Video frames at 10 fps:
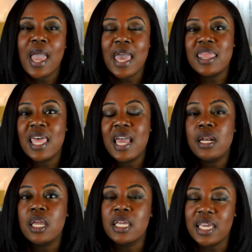and
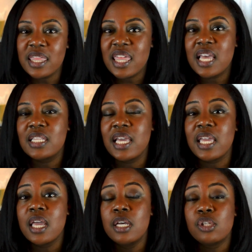then get that
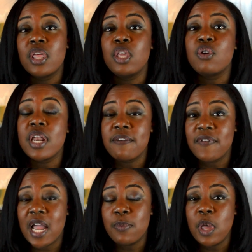link so that you can
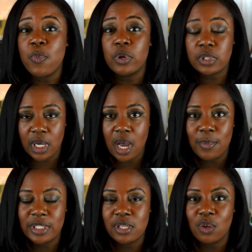invite people to
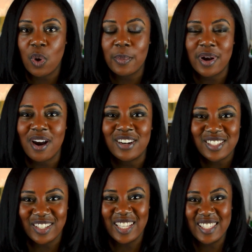come into the webinar.
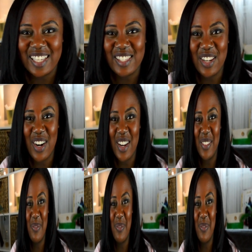So let's get started.